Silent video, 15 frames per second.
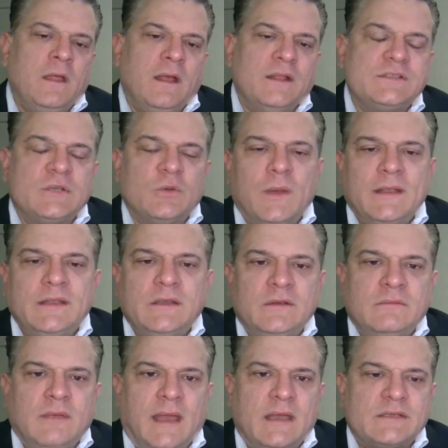And so when
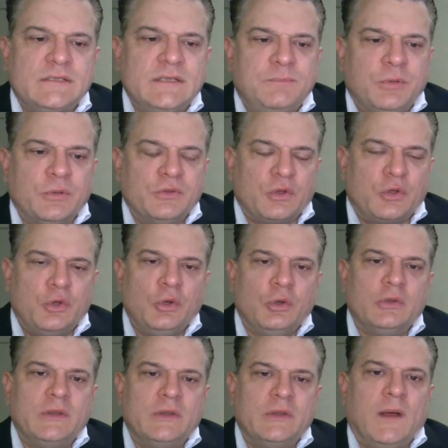you actually put the
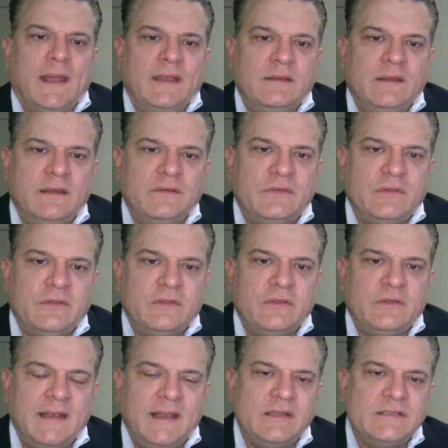cooling weight
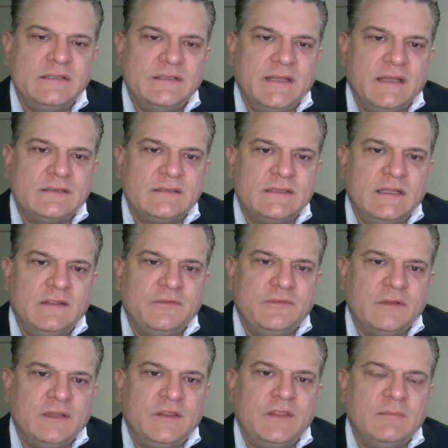into that energy
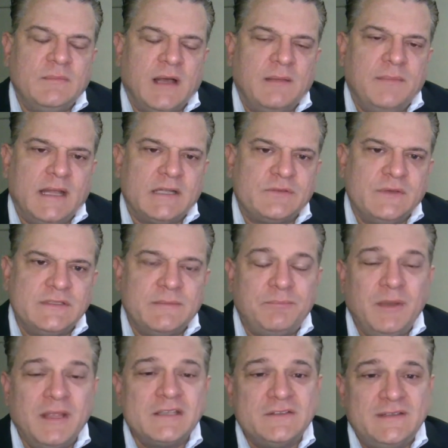density for lithium ion batteries,
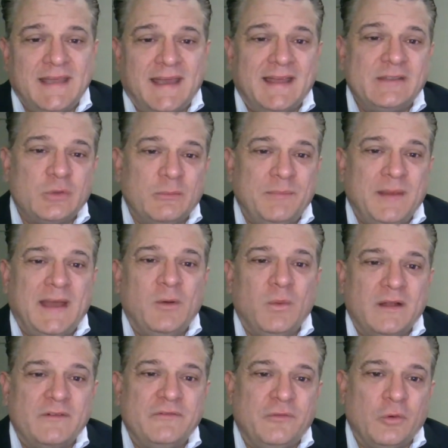it brings it down to about
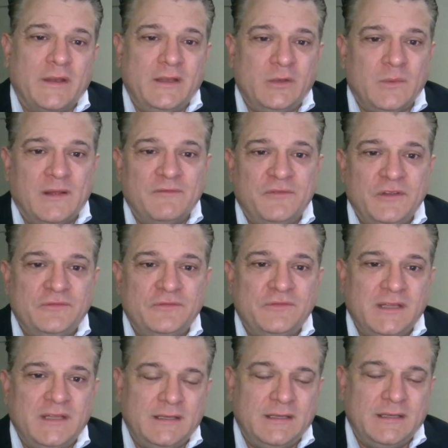140 to 150
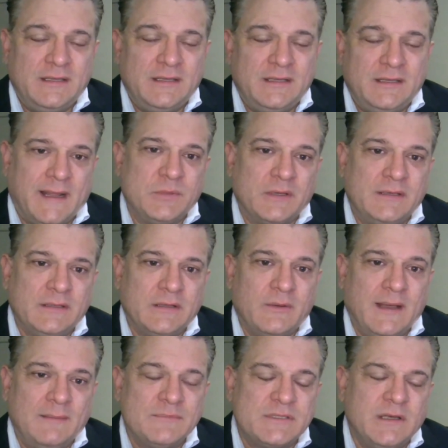kilowatt hours per
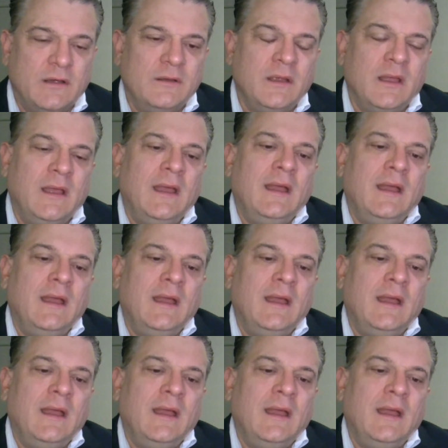kilogram. So